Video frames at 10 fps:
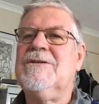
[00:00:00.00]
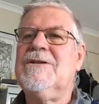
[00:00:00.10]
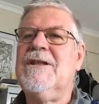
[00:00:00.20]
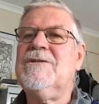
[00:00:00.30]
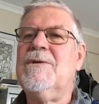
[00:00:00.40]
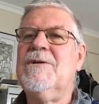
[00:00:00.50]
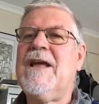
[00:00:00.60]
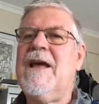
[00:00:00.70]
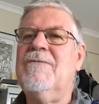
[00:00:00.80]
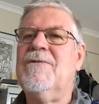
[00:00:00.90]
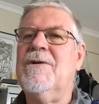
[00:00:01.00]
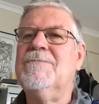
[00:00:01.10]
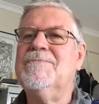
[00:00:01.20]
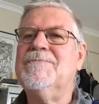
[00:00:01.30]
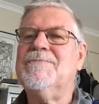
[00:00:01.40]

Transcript: So that's where it came from.